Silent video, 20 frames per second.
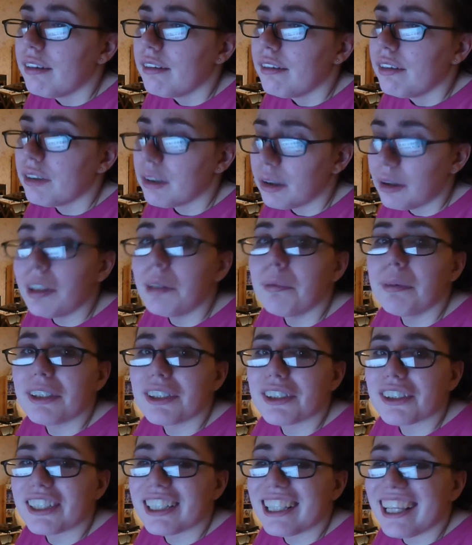Slowly but
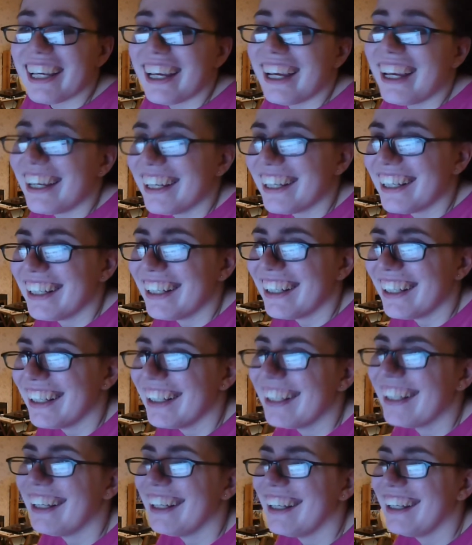surely.
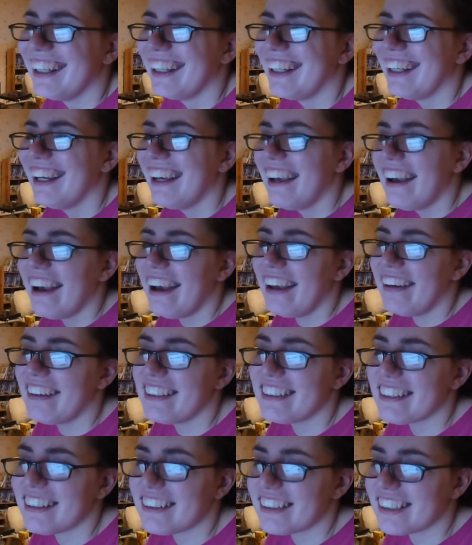
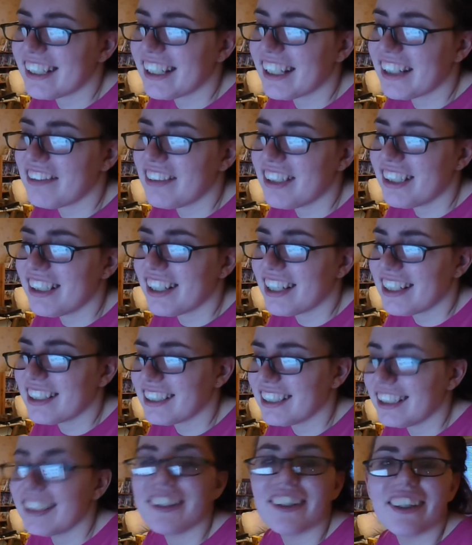Anyways, I'll check in with you guys
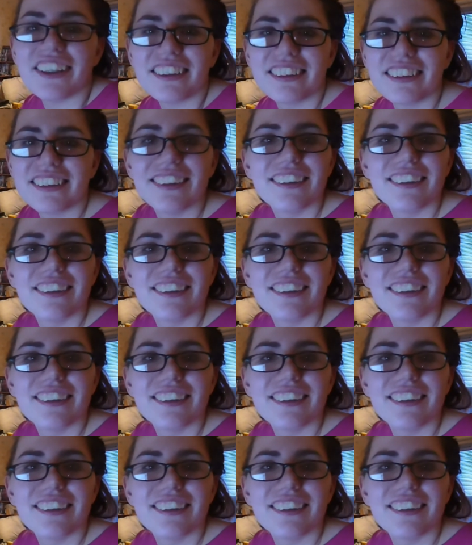later on.